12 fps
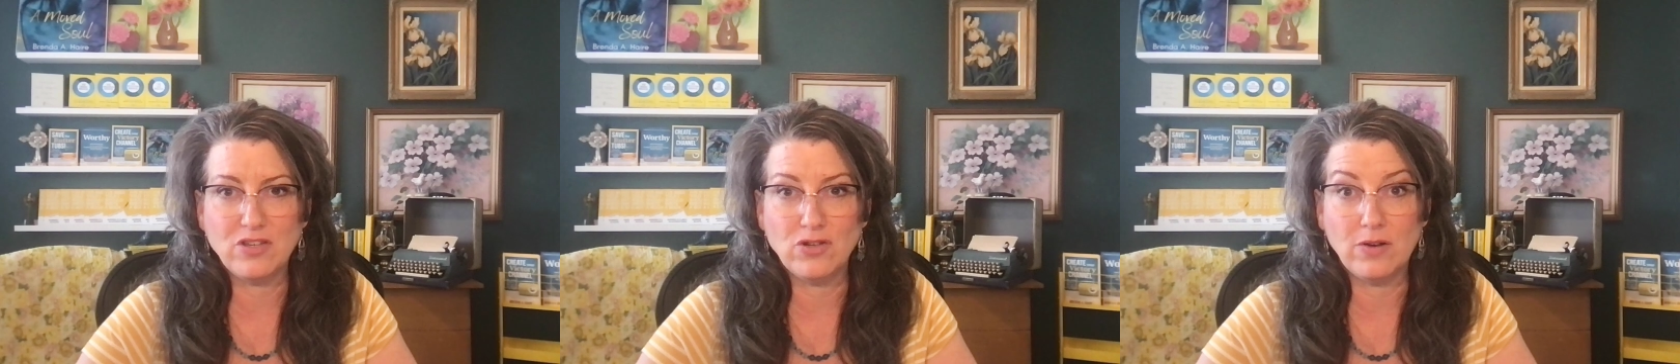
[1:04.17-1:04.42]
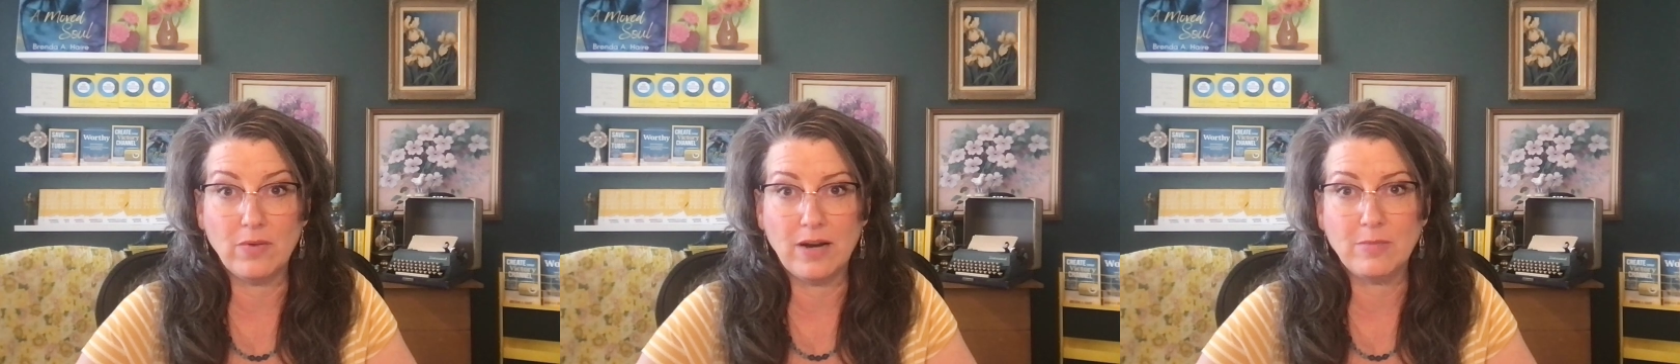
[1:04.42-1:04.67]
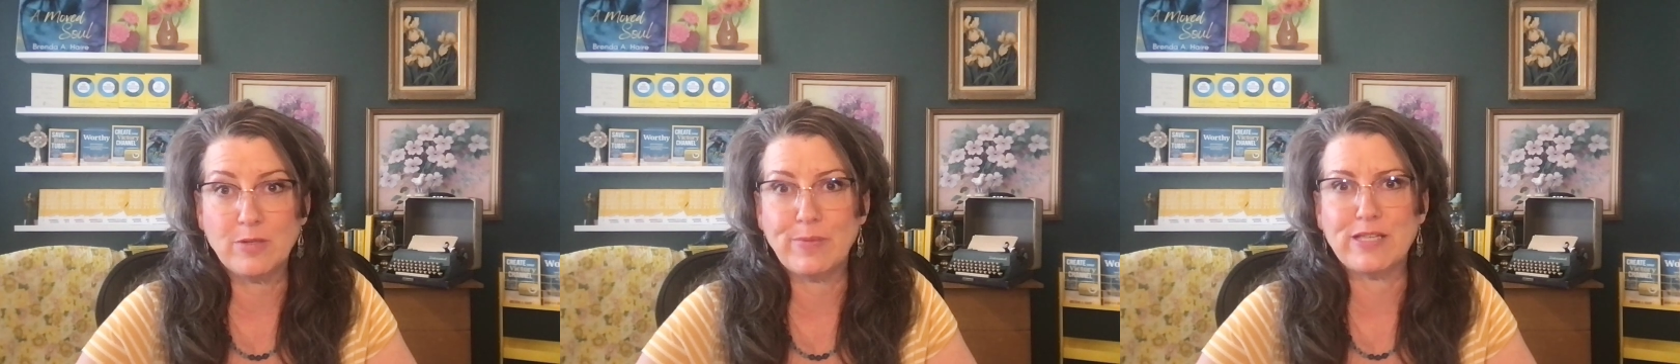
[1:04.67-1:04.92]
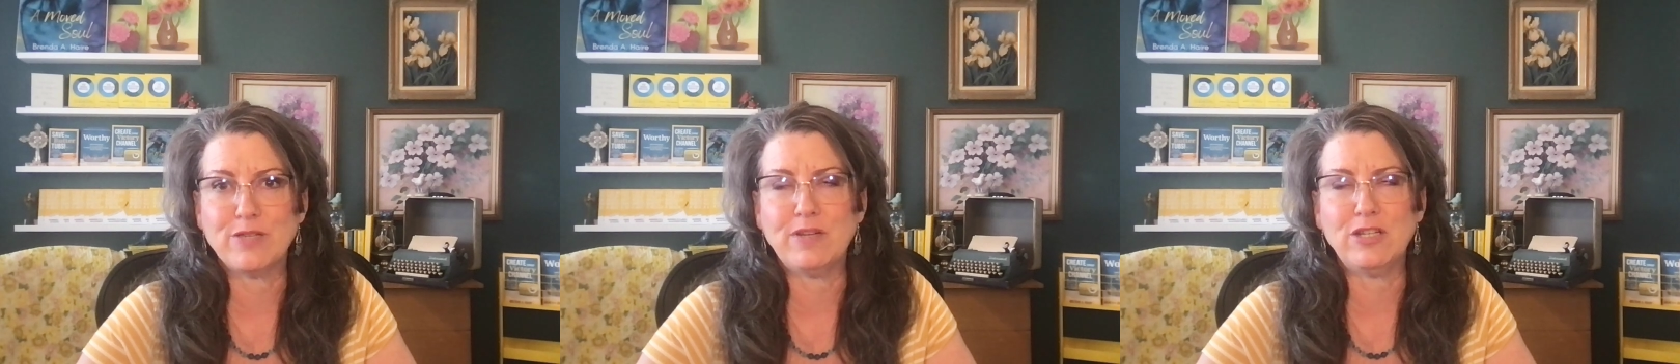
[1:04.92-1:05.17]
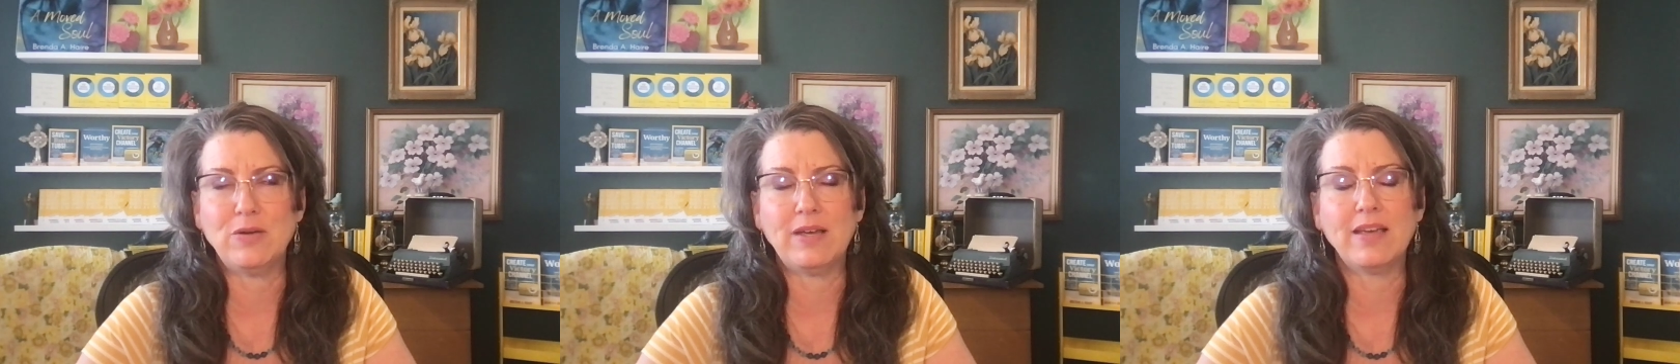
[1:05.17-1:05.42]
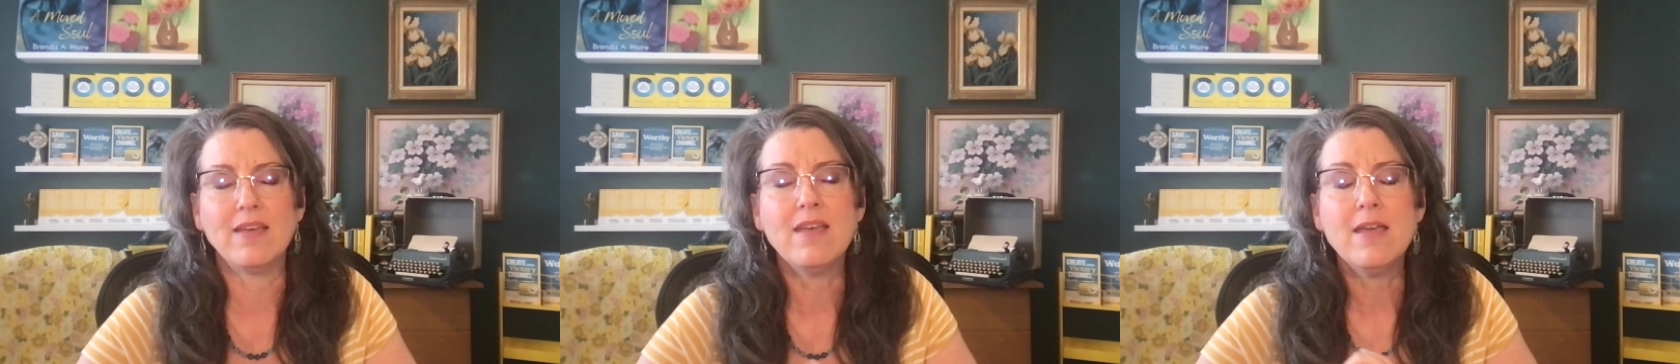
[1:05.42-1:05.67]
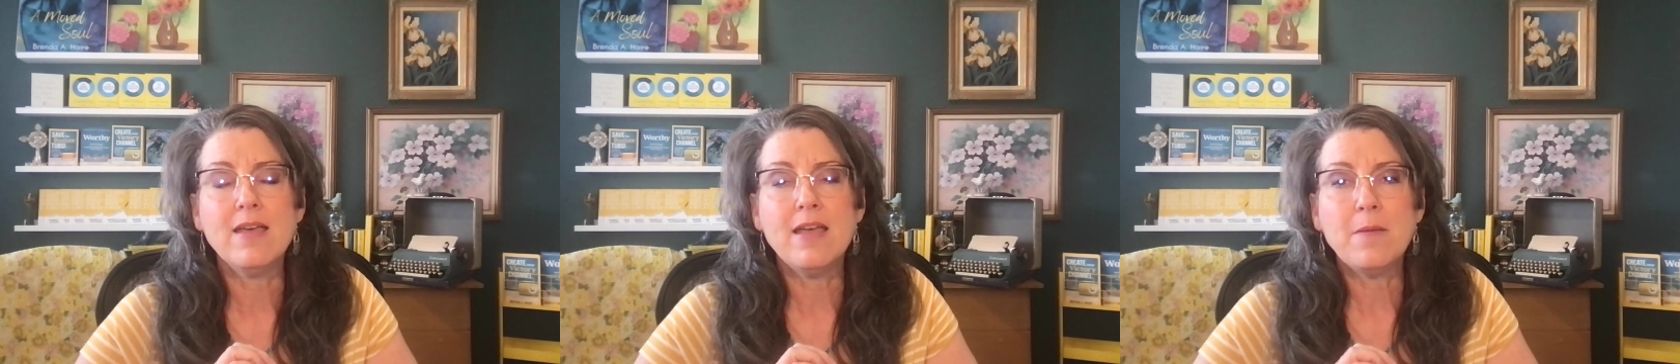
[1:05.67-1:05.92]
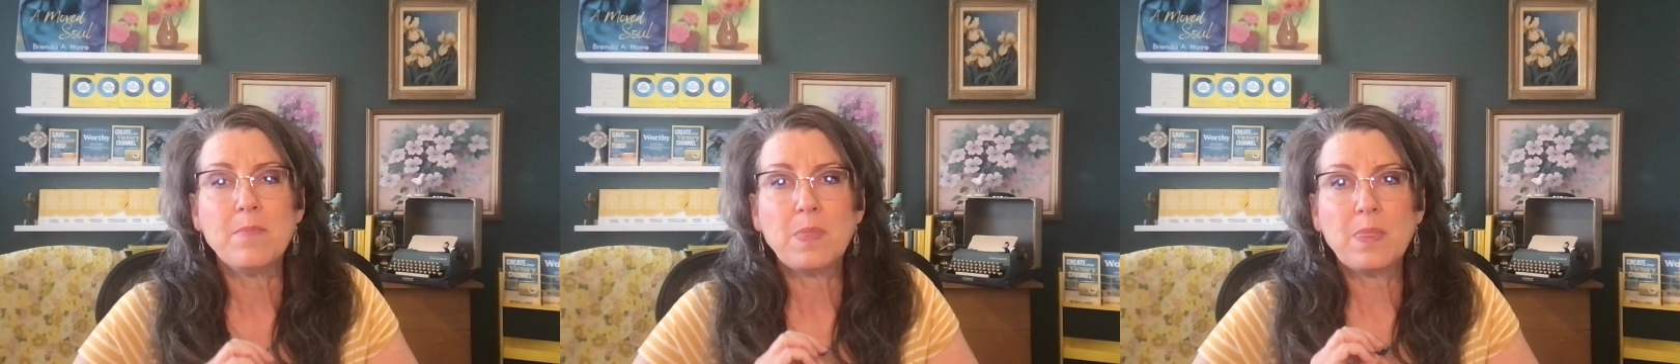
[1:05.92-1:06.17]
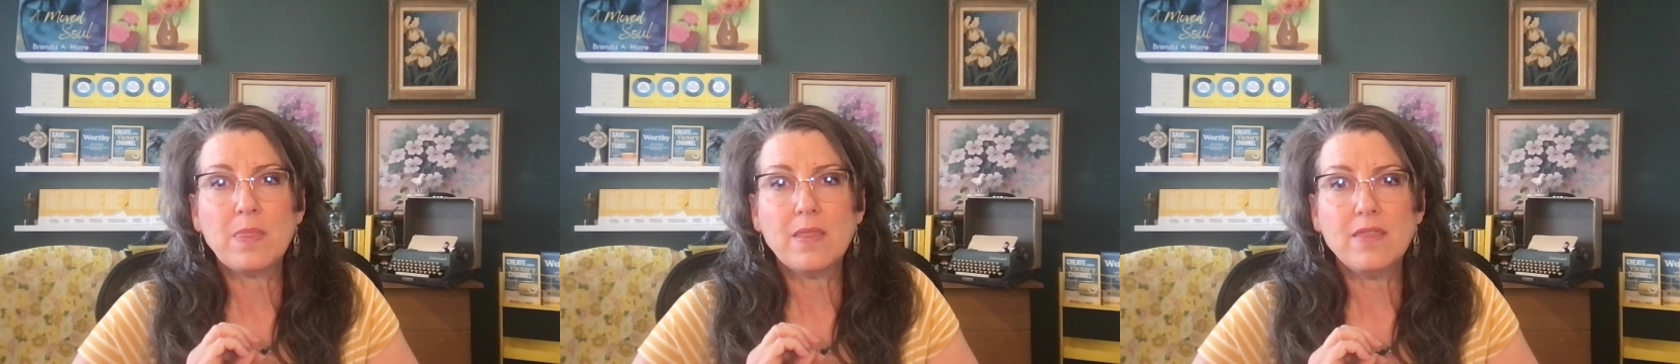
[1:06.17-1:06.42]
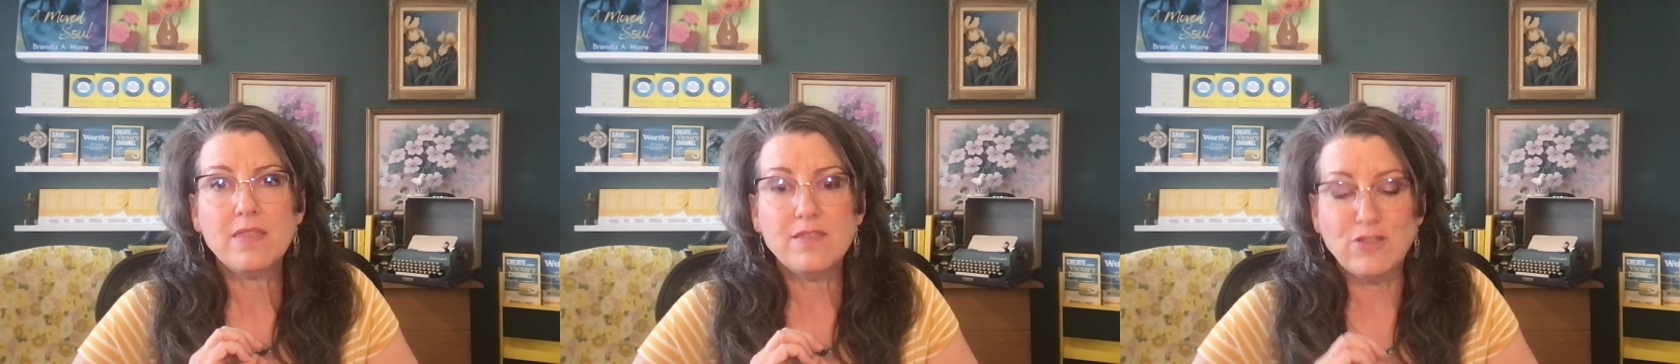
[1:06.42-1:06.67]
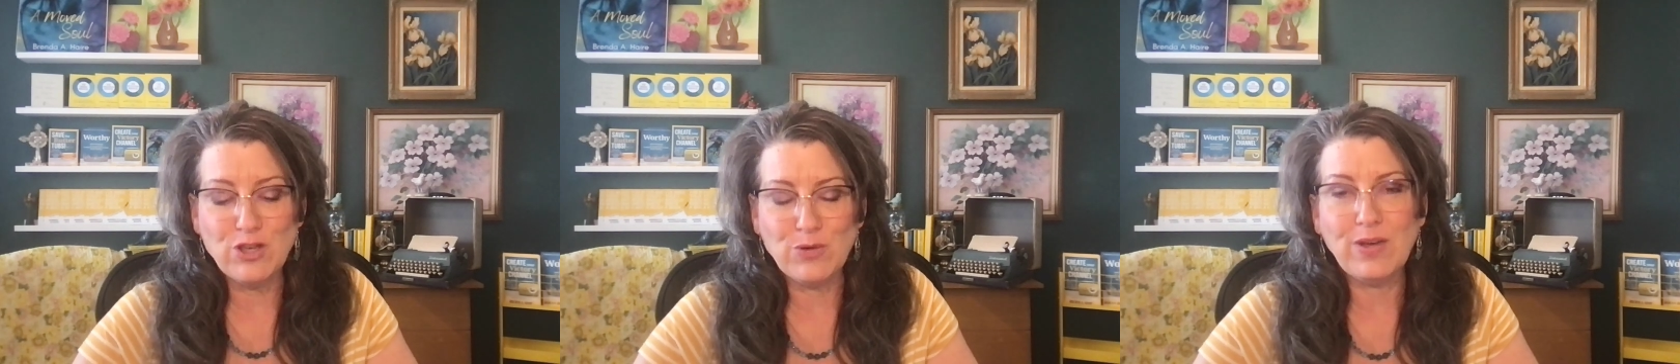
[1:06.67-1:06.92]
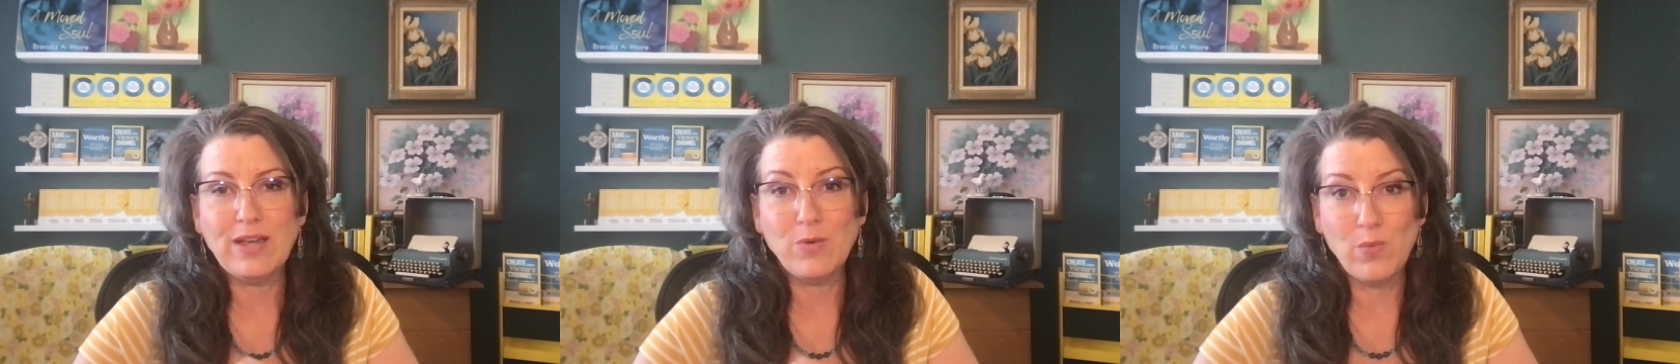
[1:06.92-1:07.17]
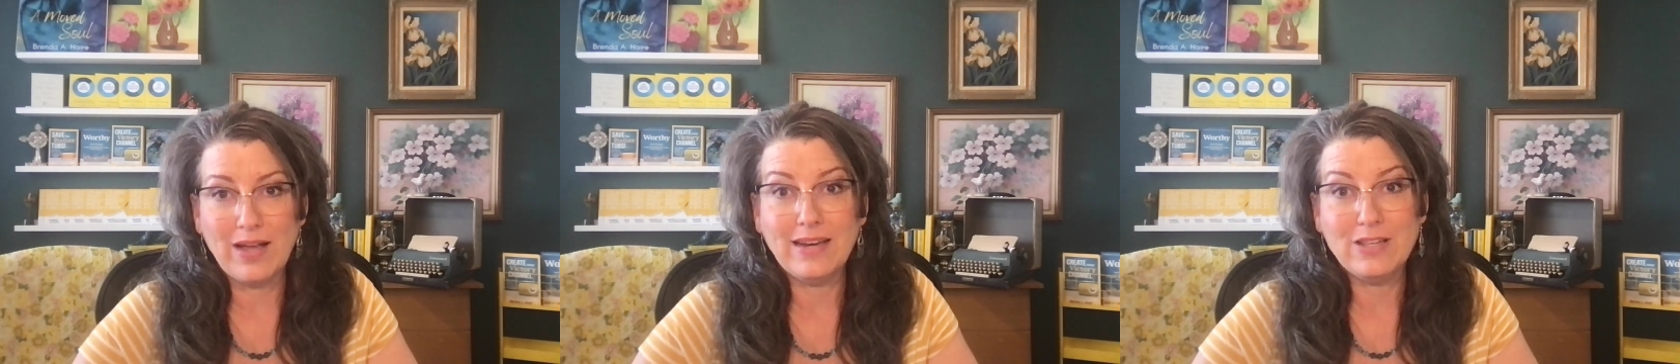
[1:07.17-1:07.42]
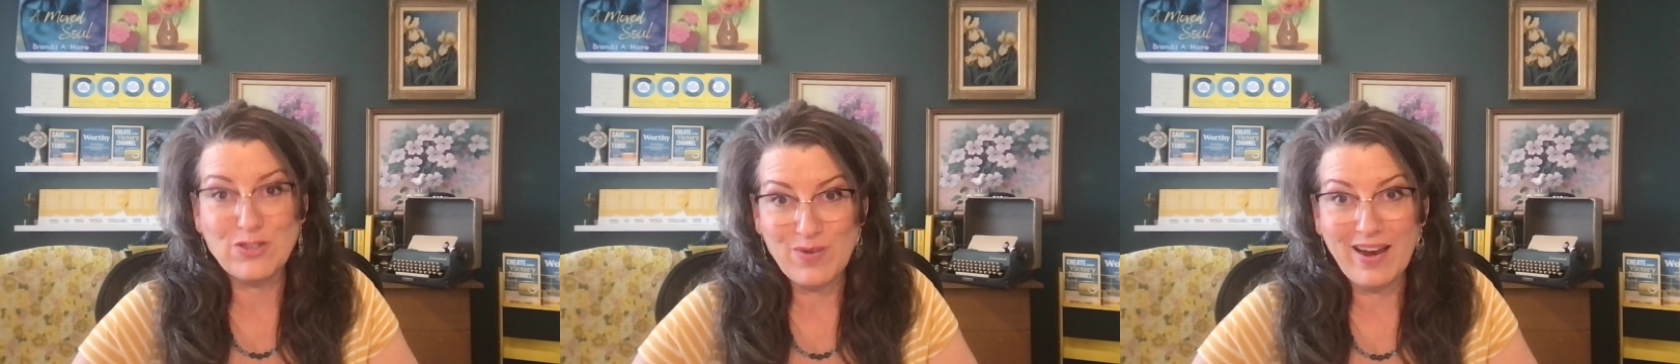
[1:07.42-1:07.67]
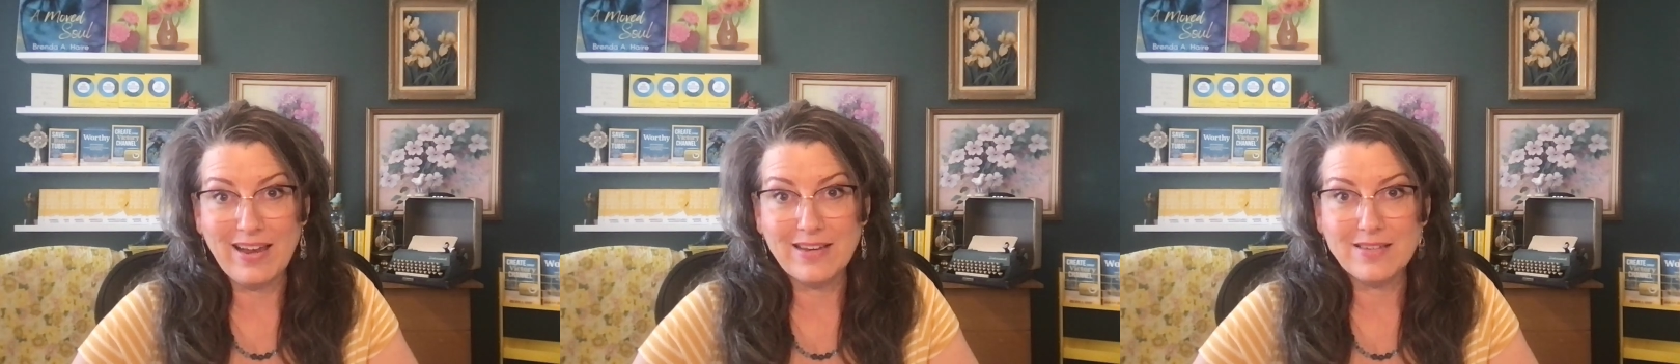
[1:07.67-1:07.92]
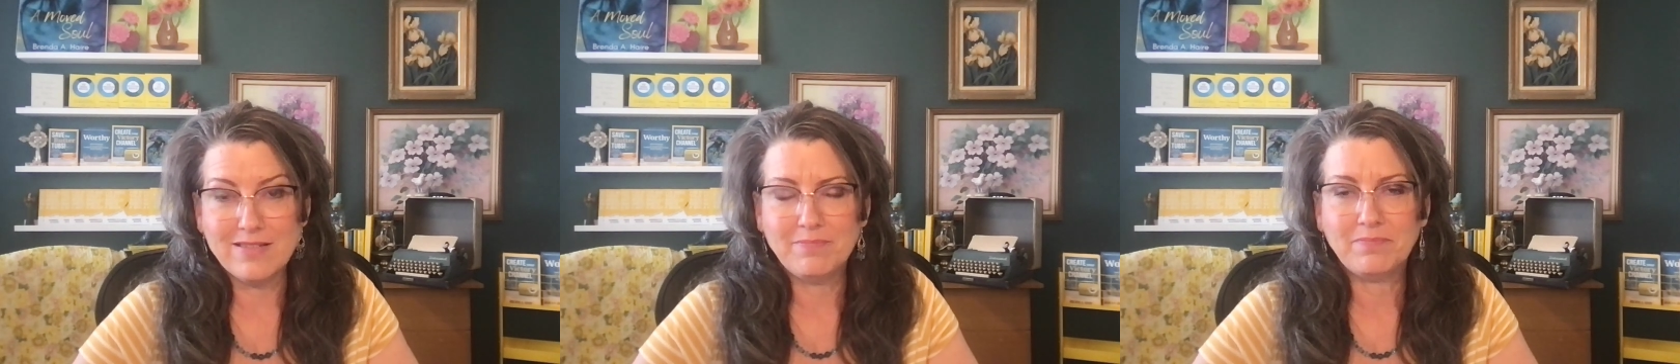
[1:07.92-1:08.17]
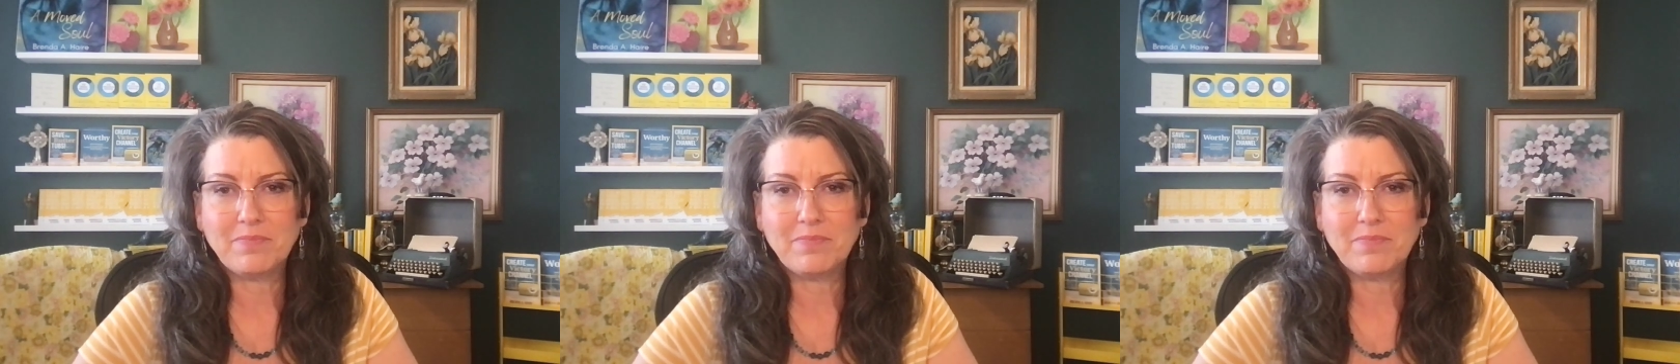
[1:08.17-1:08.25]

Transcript: and doing what I'm supposed to be doing, doing what is right.